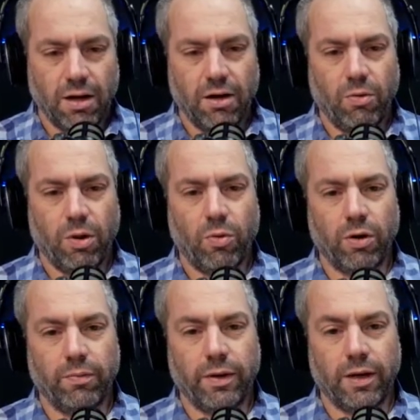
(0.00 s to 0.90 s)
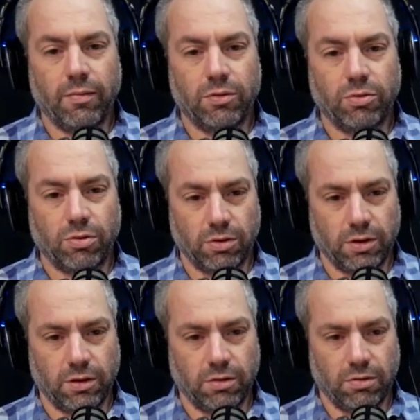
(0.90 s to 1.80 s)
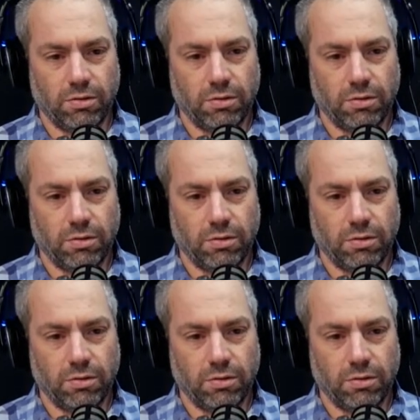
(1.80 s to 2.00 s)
we won't be able to continue.